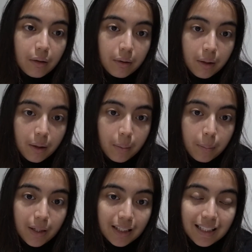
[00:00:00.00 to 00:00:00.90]

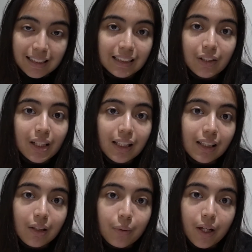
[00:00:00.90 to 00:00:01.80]
But there's really
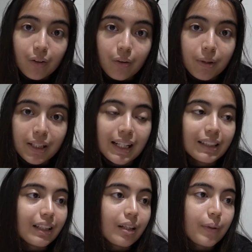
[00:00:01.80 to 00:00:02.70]
nothing we can do about that.
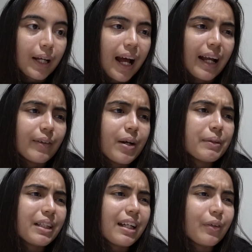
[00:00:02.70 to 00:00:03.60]
There's nothing we can hide. Why am I
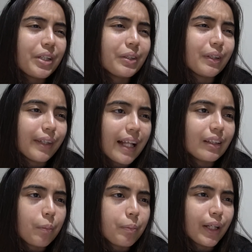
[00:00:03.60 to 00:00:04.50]
suddenly going to that
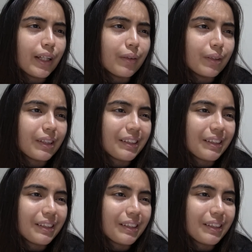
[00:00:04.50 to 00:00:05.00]
topic here?